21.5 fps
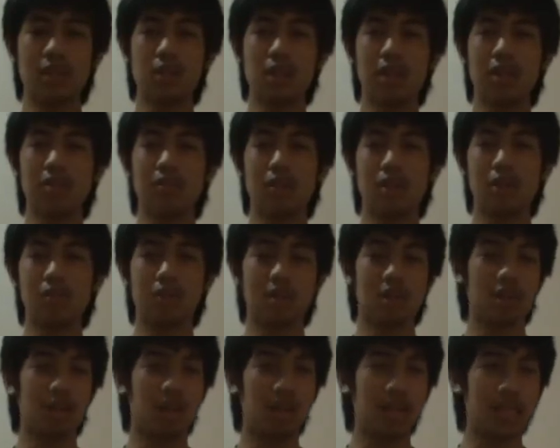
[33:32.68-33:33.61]
looking for
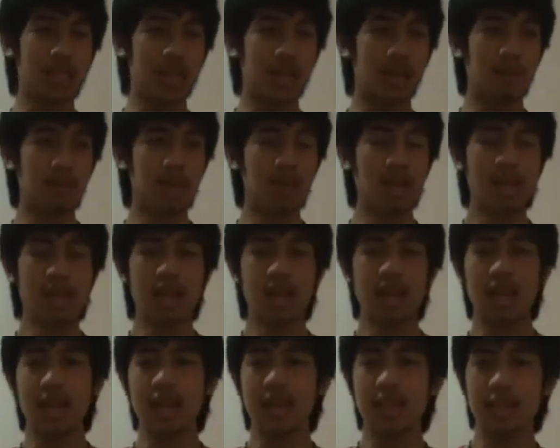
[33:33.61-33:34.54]
a long time,
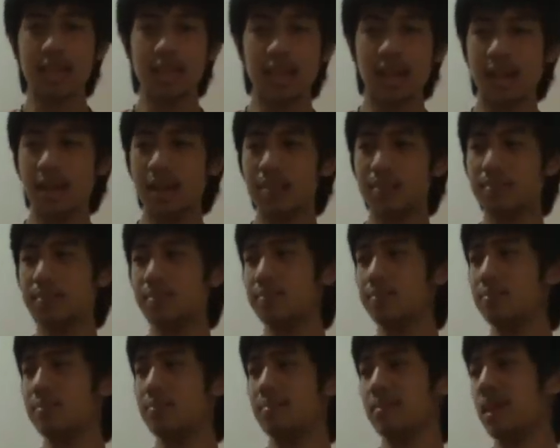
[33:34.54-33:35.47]
and
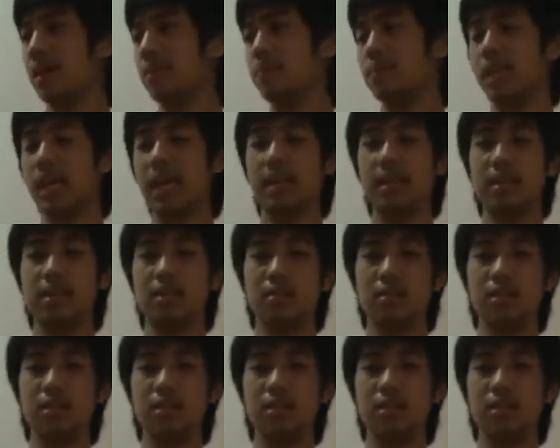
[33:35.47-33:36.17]
I'm planning to